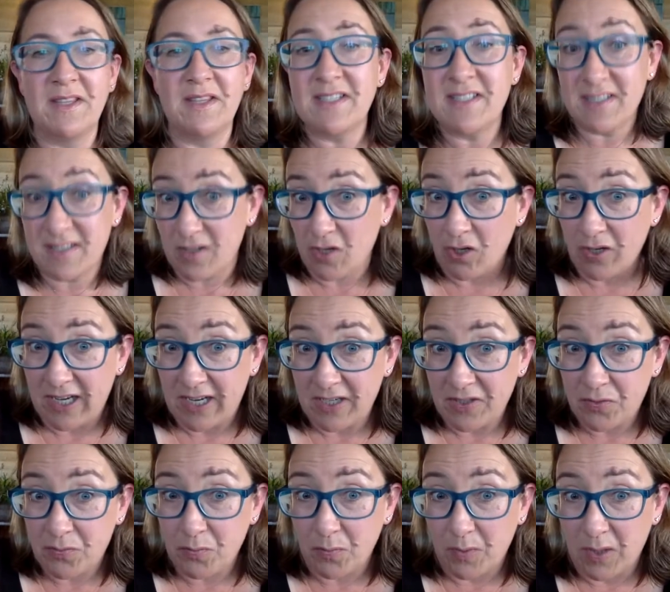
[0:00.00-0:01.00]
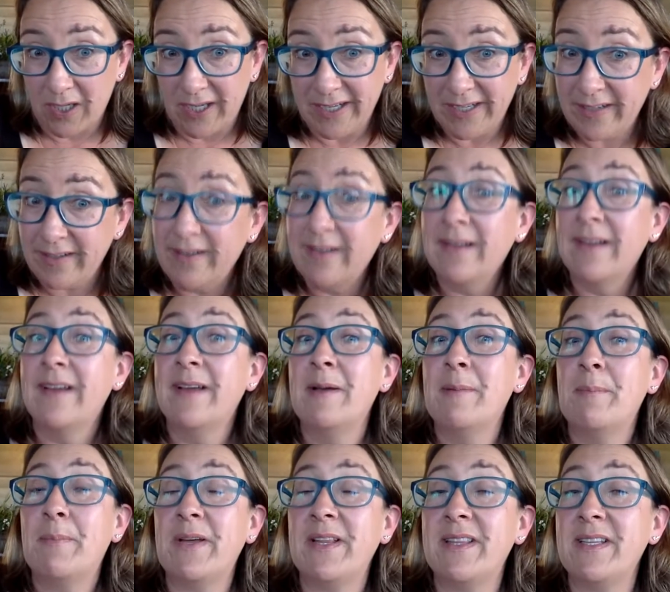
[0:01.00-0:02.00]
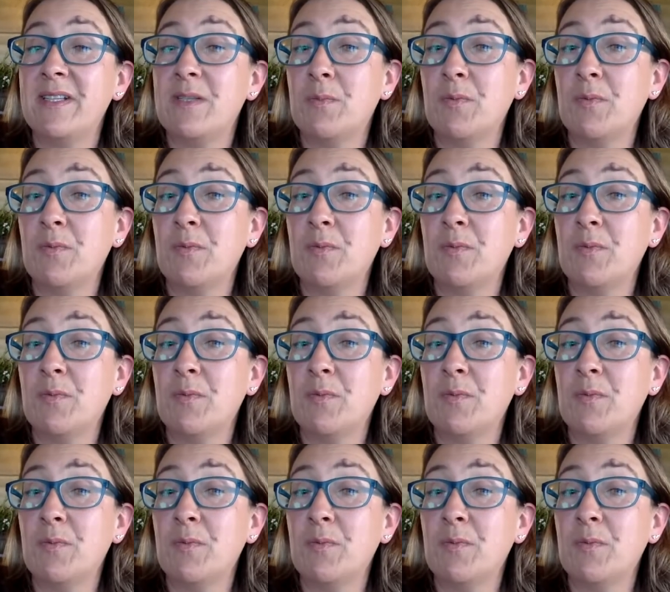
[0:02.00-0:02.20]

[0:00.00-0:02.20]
This is not natural wine, but this